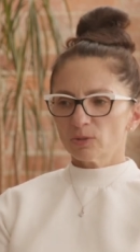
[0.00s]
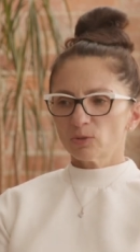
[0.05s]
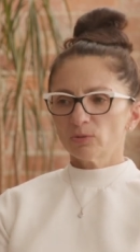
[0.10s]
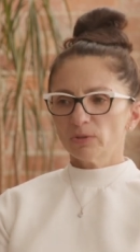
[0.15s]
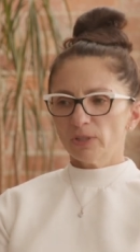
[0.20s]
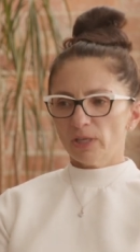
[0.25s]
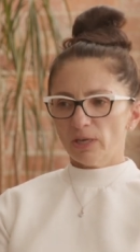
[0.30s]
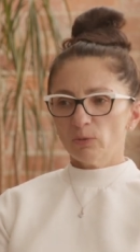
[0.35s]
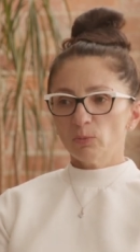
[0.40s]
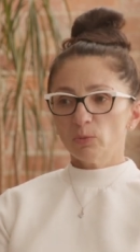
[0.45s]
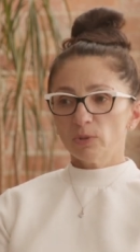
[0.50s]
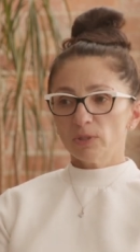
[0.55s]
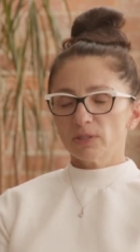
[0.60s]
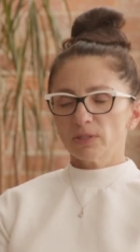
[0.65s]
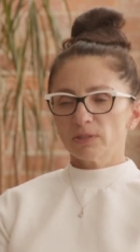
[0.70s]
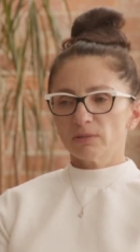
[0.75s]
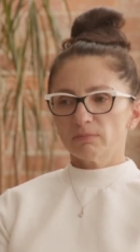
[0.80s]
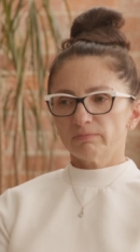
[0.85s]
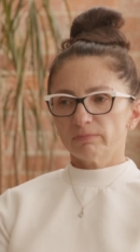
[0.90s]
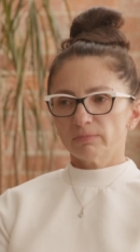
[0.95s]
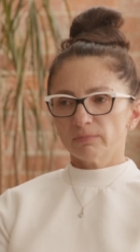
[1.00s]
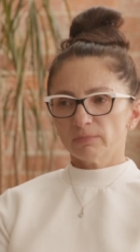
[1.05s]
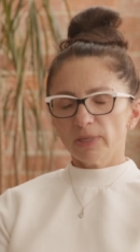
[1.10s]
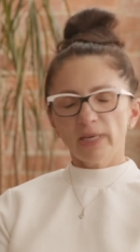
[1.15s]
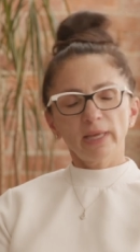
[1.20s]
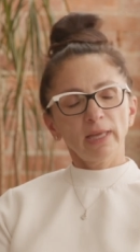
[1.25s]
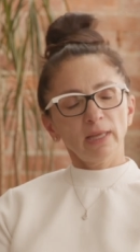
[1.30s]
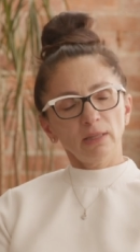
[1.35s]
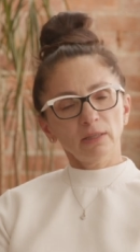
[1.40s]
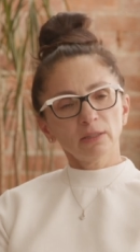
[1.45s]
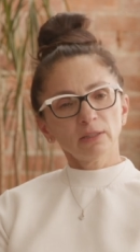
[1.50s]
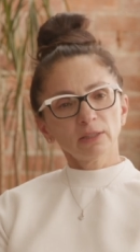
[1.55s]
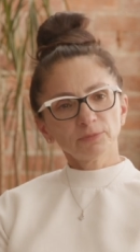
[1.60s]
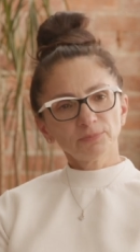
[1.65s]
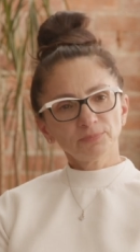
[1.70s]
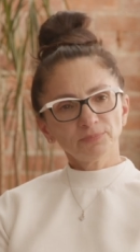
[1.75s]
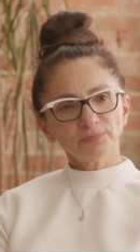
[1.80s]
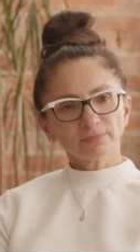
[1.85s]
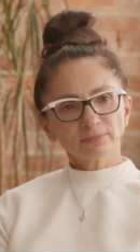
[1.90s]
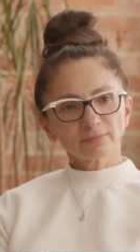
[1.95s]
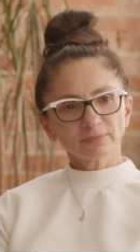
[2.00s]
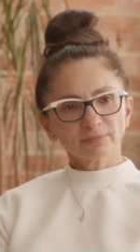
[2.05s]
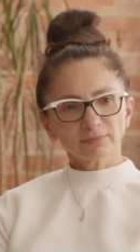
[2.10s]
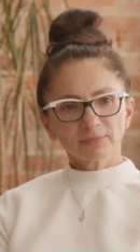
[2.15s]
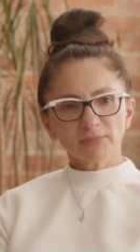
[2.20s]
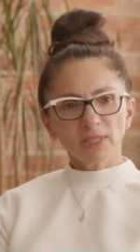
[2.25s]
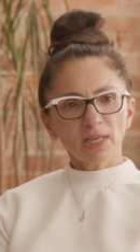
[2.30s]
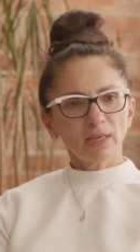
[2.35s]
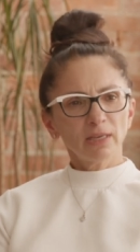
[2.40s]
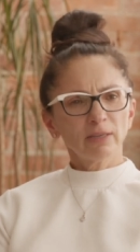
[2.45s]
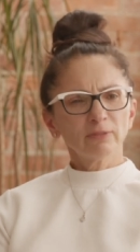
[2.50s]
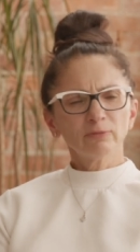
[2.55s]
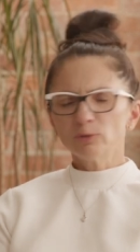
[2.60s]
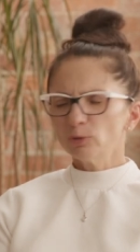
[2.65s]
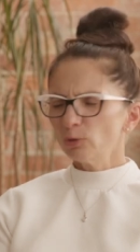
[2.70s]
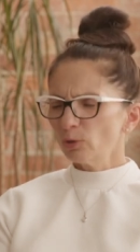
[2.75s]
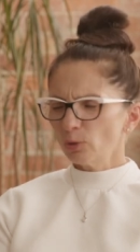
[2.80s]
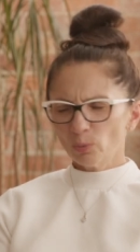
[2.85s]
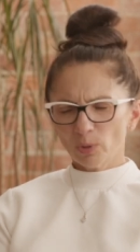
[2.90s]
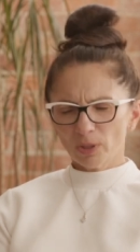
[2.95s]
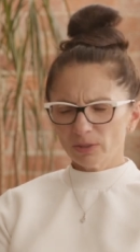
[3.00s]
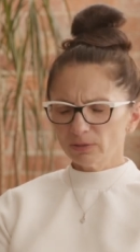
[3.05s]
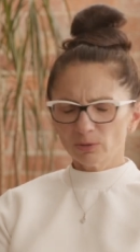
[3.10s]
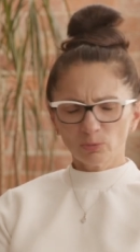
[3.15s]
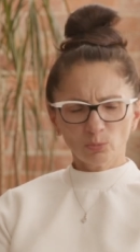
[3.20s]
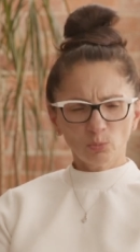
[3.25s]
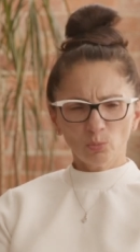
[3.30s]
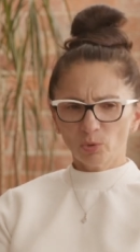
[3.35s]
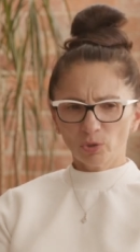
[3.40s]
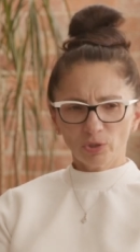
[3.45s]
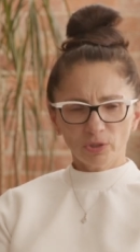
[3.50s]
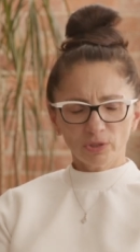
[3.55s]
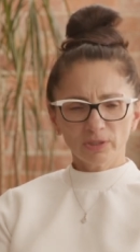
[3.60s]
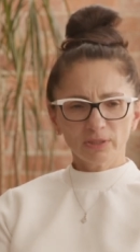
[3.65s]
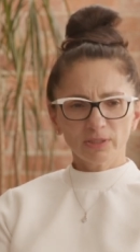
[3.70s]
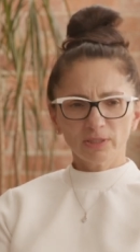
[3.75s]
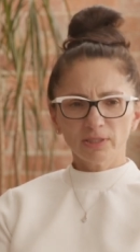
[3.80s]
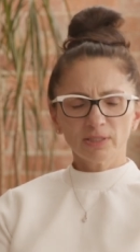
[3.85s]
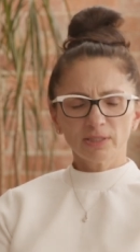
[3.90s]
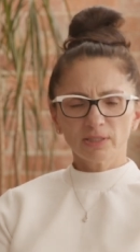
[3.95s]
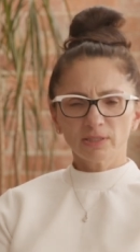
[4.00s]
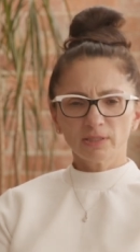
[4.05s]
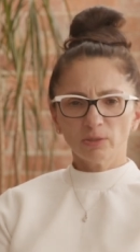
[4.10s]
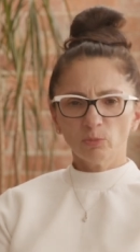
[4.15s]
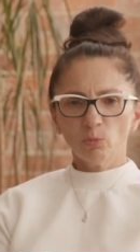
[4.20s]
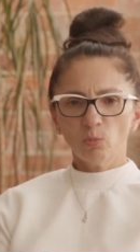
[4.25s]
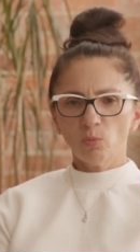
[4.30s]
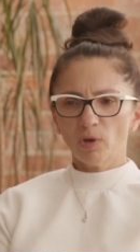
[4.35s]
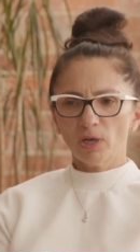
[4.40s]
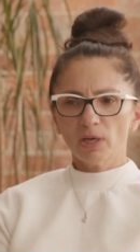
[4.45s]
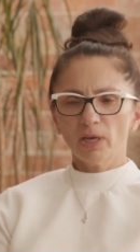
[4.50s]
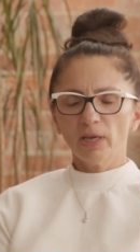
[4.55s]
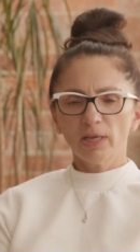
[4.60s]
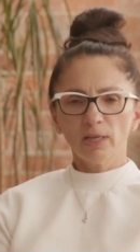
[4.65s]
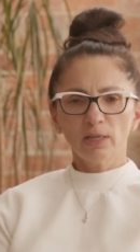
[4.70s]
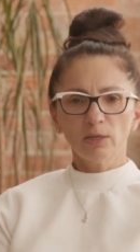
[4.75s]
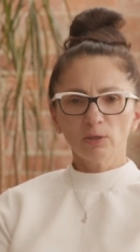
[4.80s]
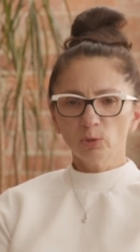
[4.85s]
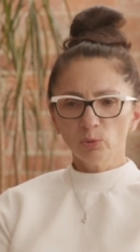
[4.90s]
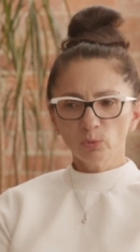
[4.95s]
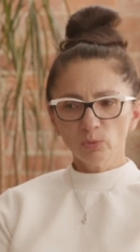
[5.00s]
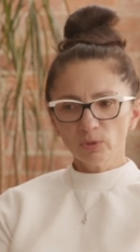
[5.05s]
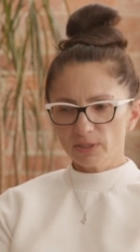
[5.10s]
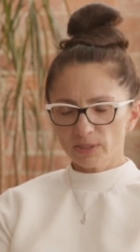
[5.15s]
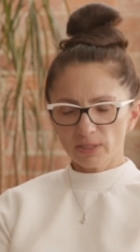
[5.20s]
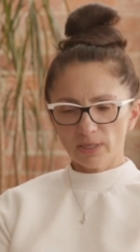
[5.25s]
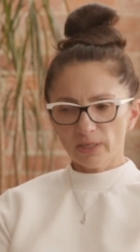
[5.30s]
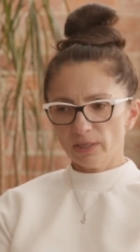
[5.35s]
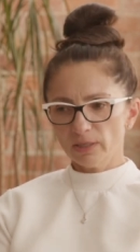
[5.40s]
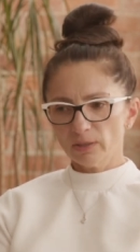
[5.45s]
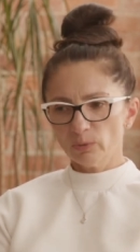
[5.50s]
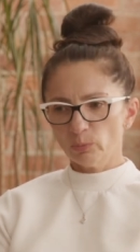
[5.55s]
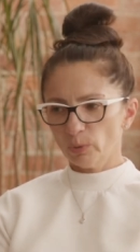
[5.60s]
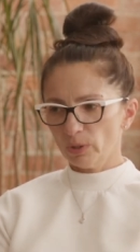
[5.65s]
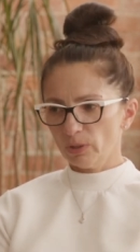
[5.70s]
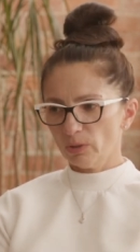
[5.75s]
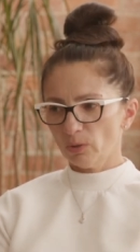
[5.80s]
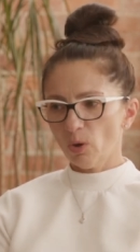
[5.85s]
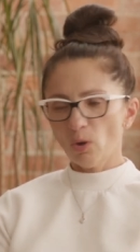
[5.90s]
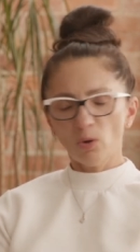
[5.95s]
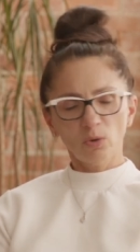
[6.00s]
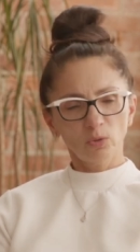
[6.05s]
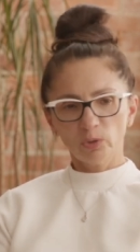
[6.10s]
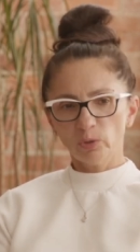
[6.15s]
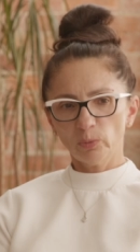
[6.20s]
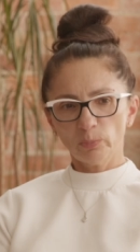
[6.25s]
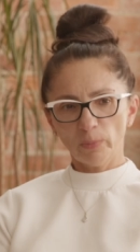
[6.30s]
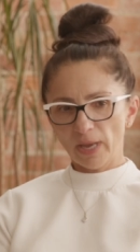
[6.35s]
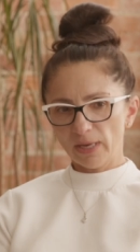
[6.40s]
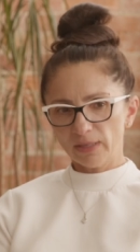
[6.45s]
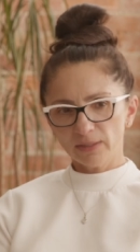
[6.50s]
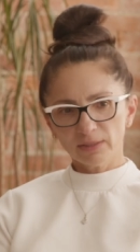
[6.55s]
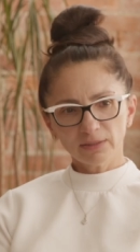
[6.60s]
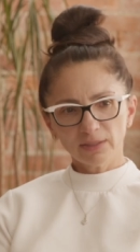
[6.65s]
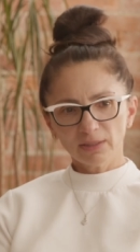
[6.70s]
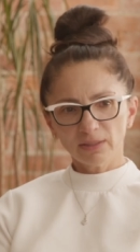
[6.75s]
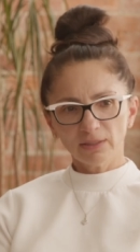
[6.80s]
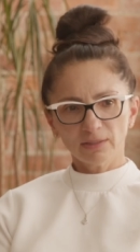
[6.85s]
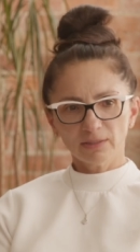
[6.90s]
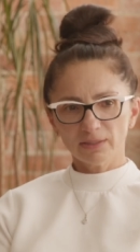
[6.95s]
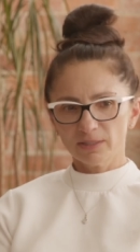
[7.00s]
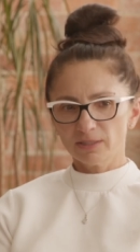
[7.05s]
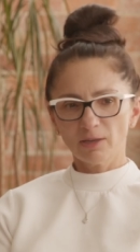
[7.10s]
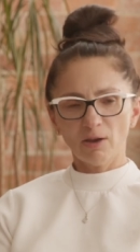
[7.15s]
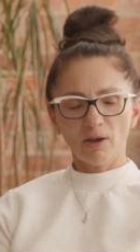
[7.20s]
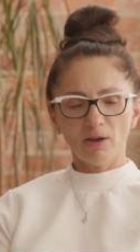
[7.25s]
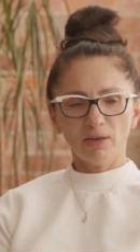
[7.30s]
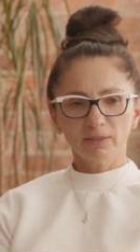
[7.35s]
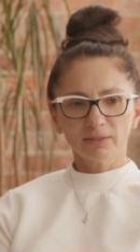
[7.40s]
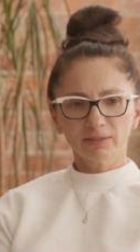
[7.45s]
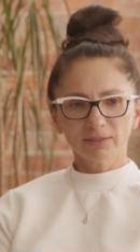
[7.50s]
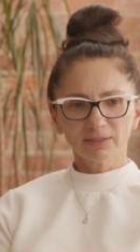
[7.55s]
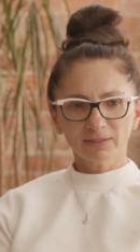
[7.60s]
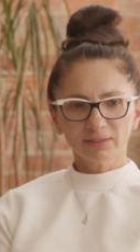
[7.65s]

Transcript: So that was hell. I have no other word. It's what hell looks like when all humanity is gone.